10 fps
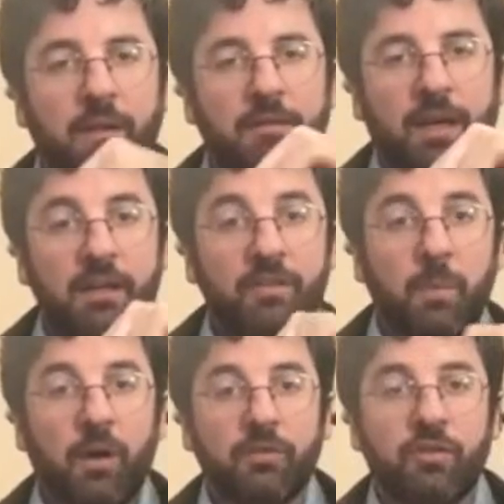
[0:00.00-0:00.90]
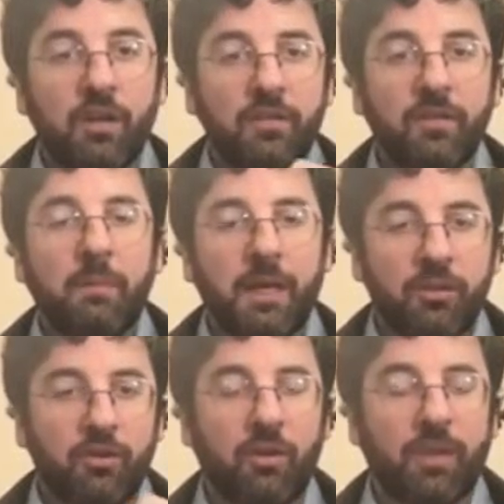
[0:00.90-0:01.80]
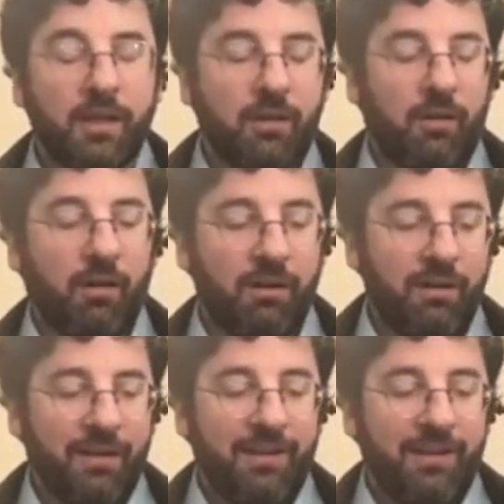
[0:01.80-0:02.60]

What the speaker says: tennis ball just to make sure that you're